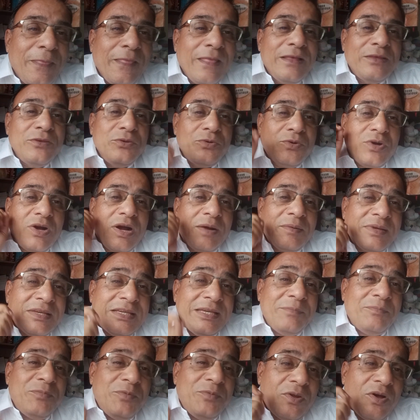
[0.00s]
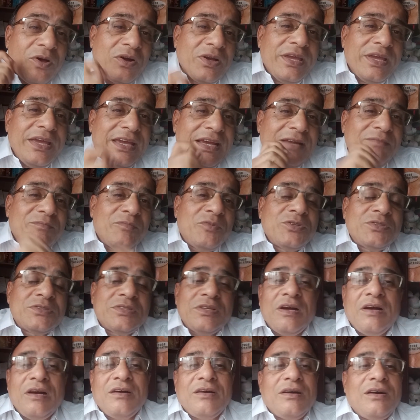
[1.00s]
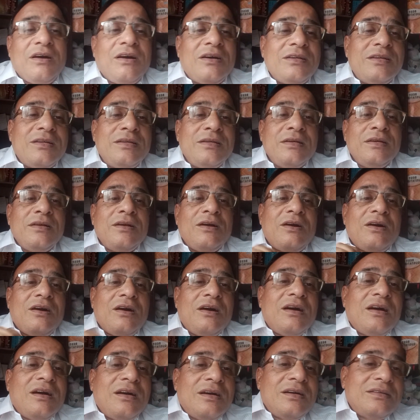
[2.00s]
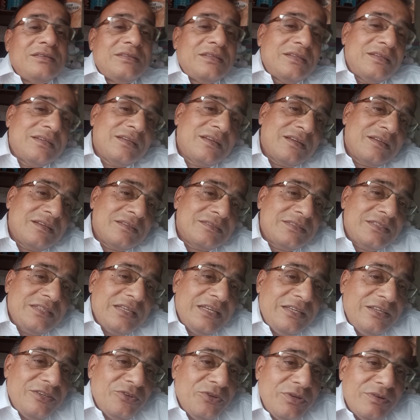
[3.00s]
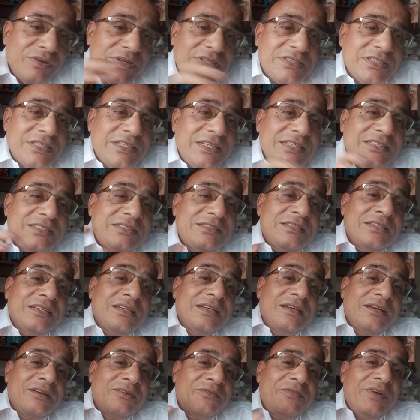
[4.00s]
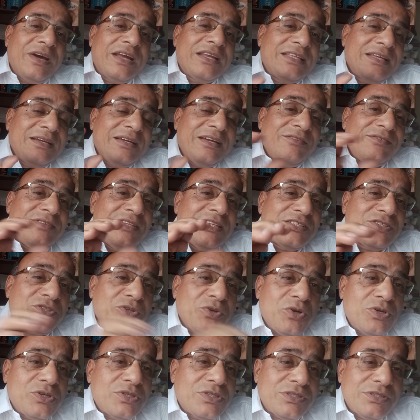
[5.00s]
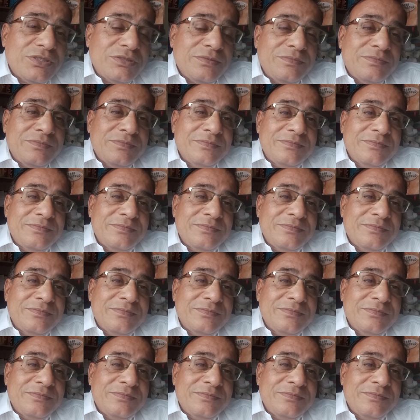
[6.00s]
You keep knocking at most or uh, the universities where they give this course,